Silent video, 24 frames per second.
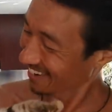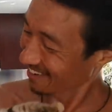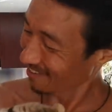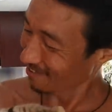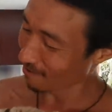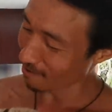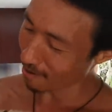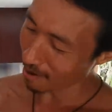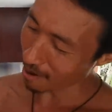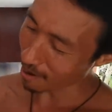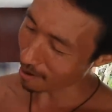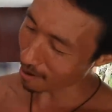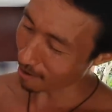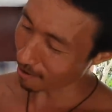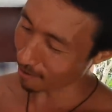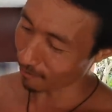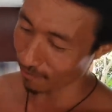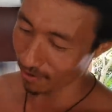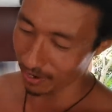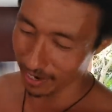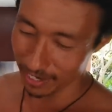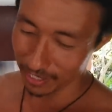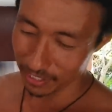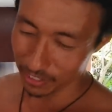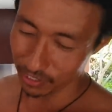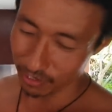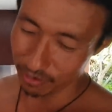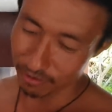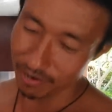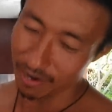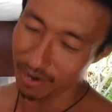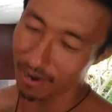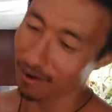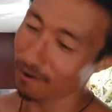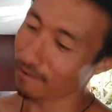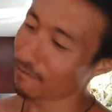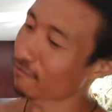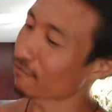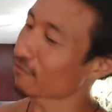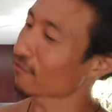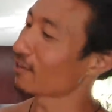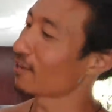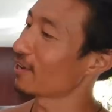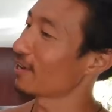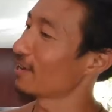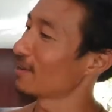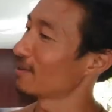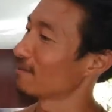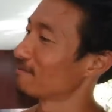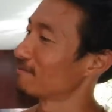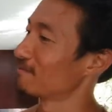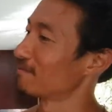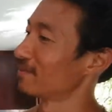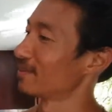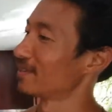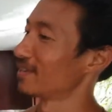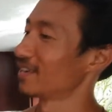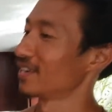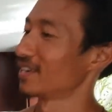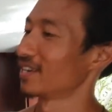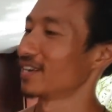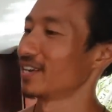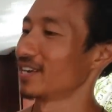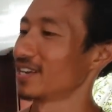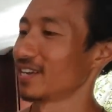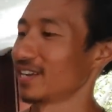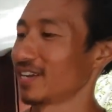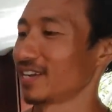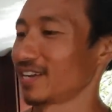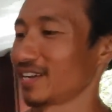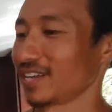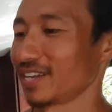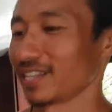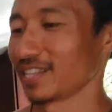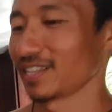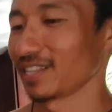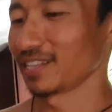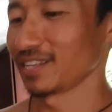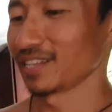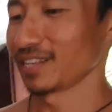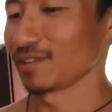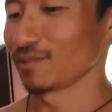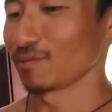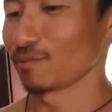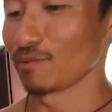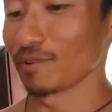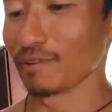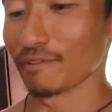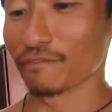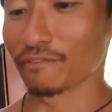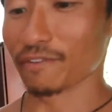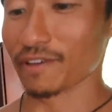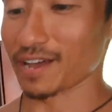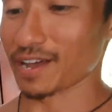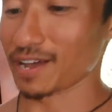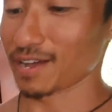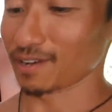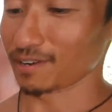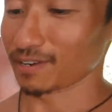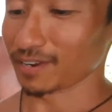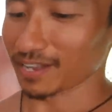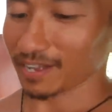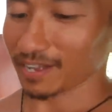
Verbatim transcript: Wow, where did you come from? We found